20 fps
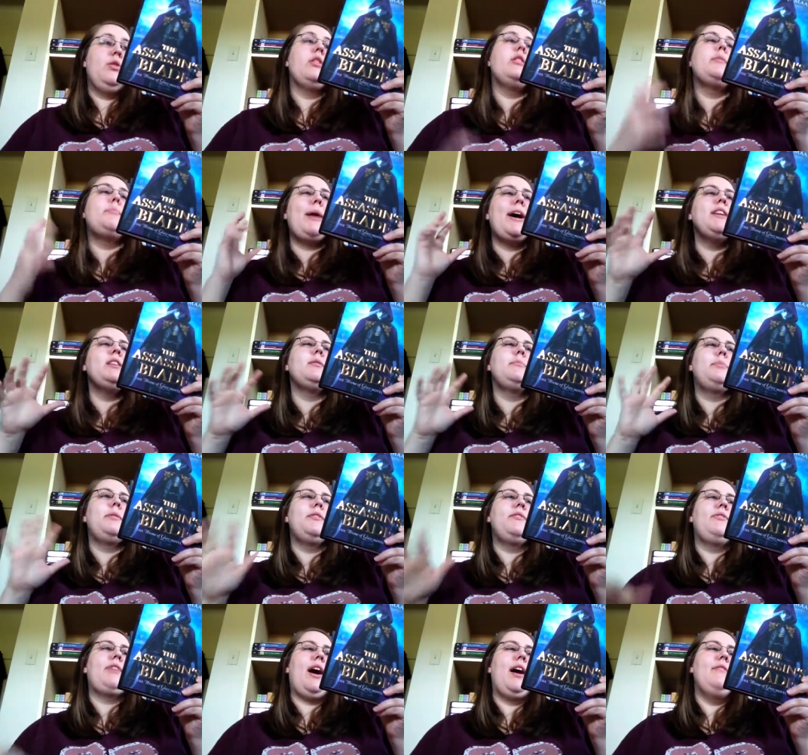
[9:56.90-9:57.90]
bind-up
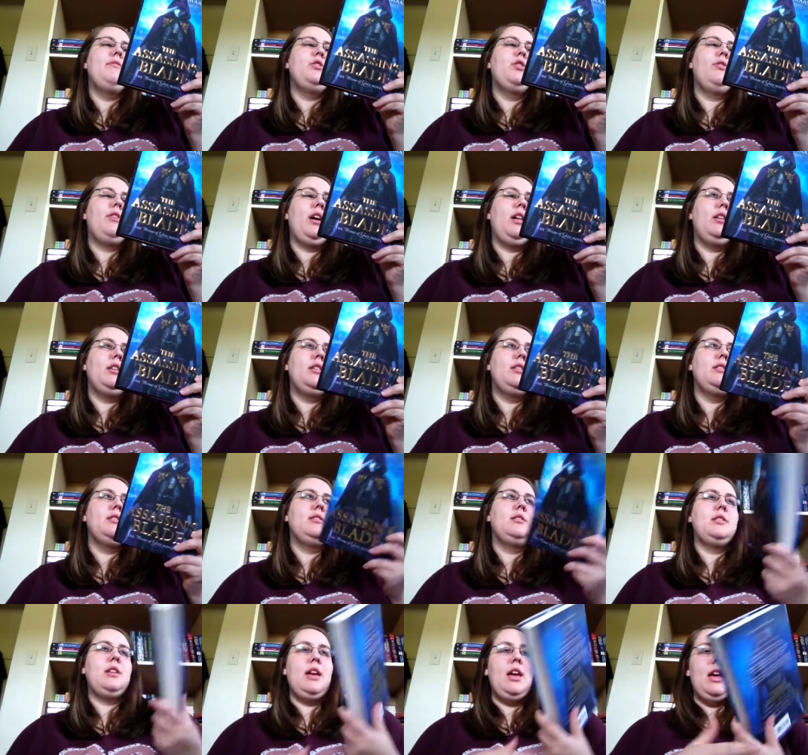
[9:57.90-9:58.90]
of 5
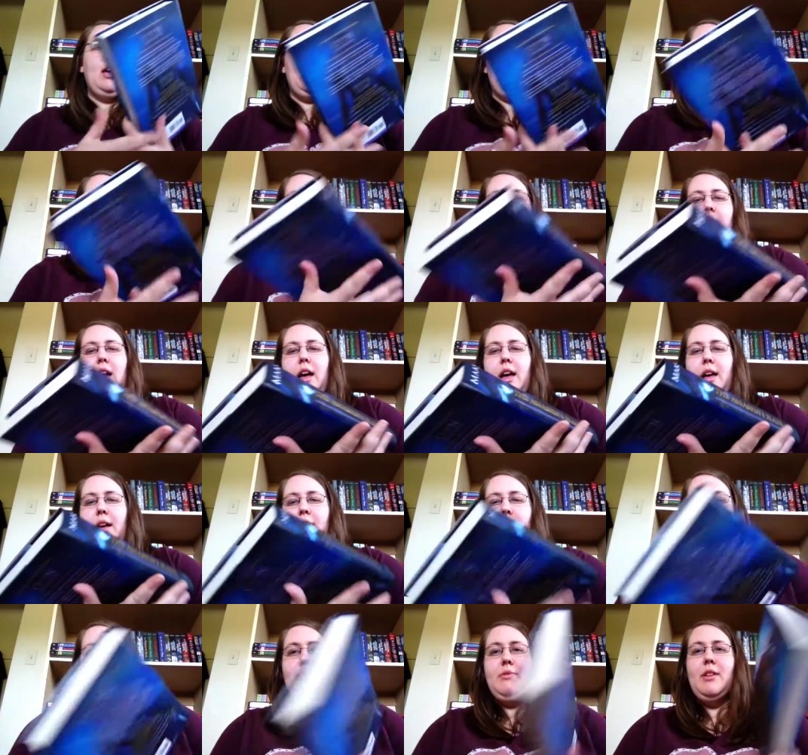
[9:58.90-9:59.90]
novellas, and
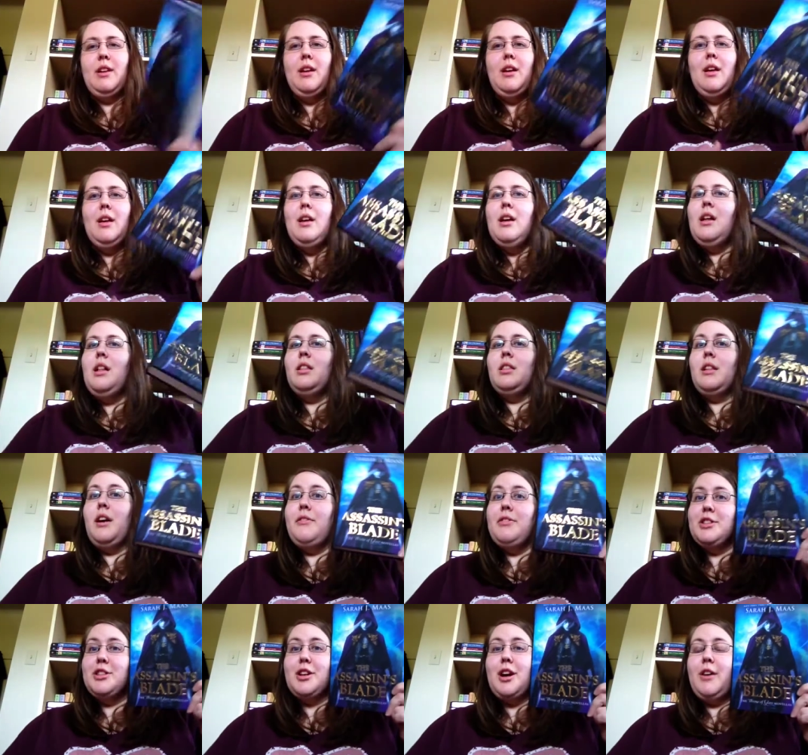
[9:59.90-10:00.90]
I Love
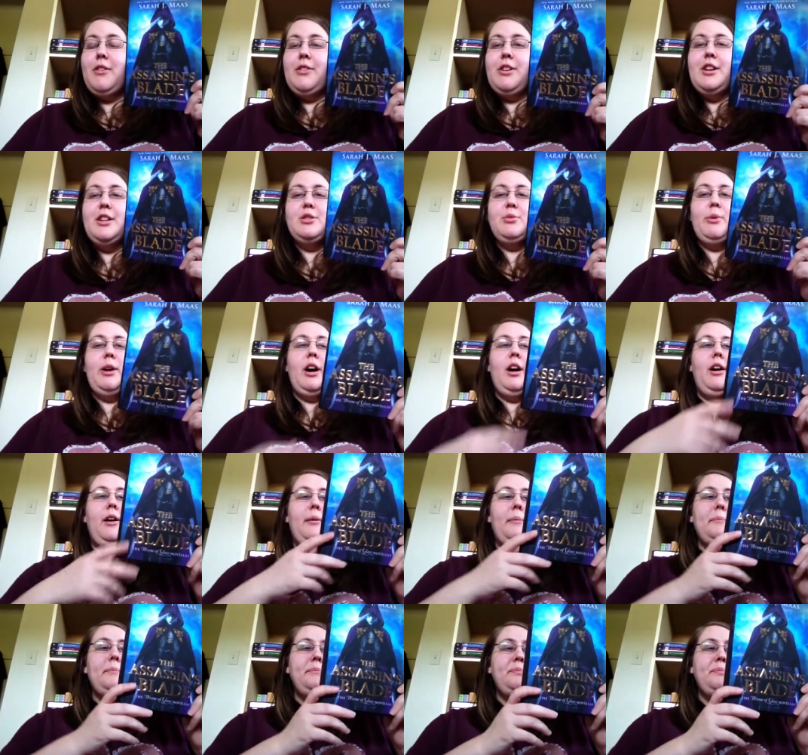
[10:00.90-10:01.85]
this cover as well.